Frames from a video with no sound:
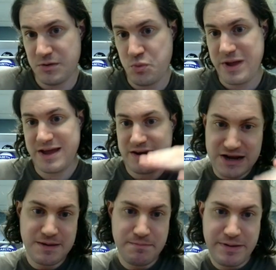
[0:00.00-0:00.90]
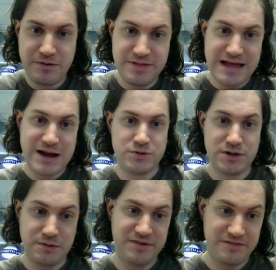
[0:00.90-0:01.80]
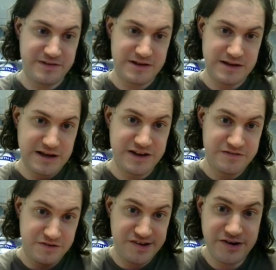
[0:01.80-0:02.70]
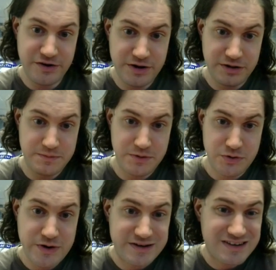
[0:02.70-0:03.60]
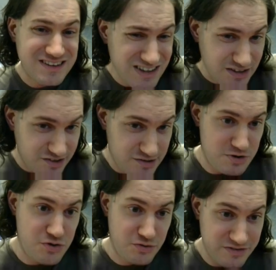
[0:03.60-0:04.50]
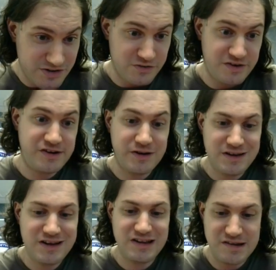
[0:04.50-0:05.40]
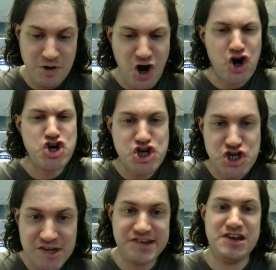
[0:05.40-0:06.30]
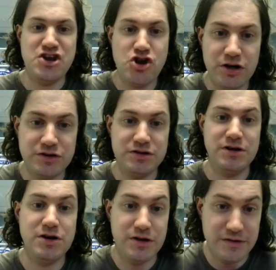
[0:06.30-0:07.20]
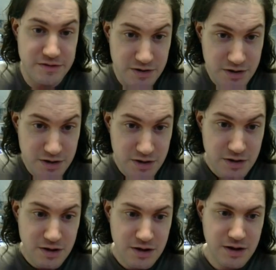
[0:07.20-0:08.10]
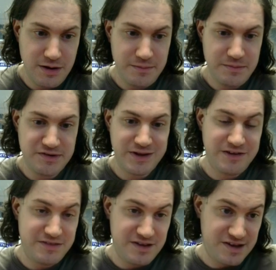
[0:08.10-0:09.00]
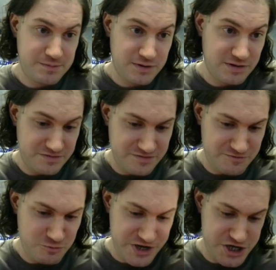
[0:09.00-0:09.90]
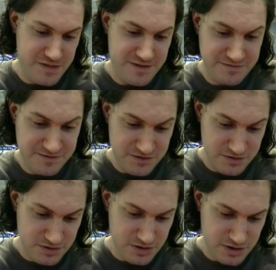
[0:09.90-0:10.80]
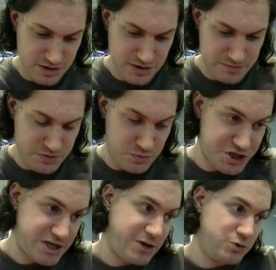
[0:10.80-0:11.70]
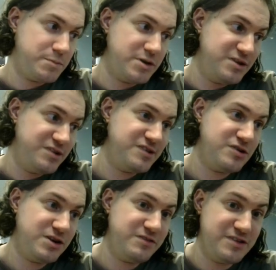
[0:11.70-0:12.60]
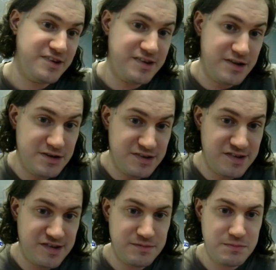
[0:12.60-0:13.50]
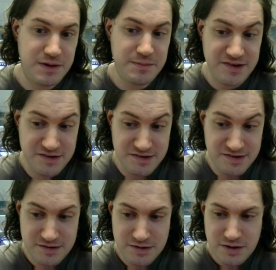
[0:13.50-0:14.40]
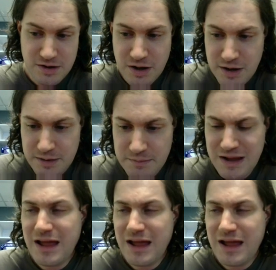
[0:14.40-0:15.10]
we can compare the outcomes of adversarial and bureaucratic legalism, and those of adversarial legalism are just not good. So I gave the example of wage theft, in which a counterparty is not even the state, it's big business. But